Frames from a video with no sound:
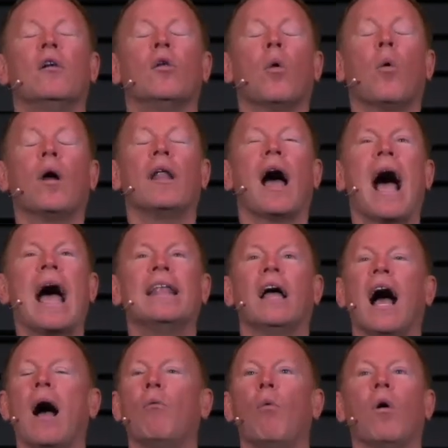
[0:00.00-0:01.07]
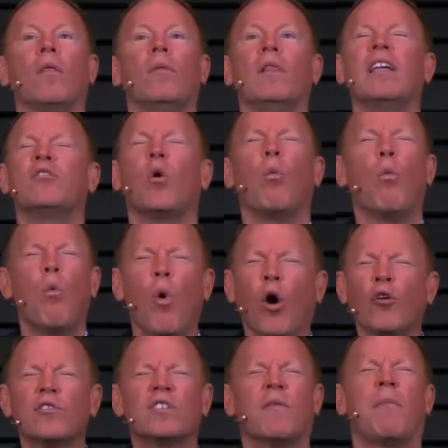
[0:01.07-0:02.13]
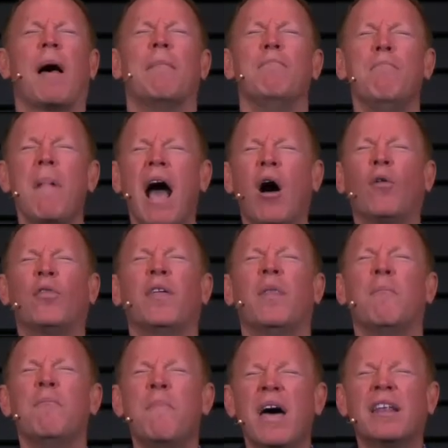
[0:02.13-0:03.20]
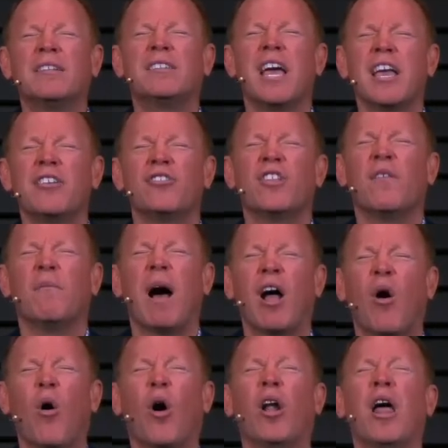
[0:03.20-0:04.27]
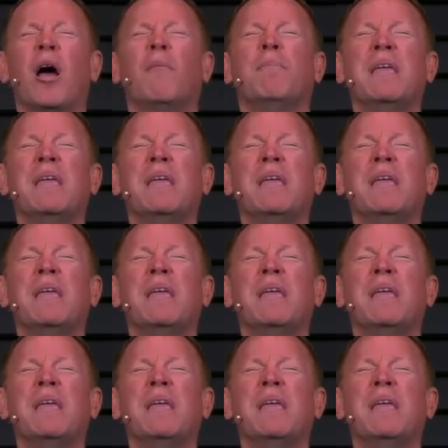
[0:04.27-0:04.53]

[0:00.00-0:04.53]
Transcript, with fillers: Lord, I, I want, let the words of my mouth and the meditation of my heart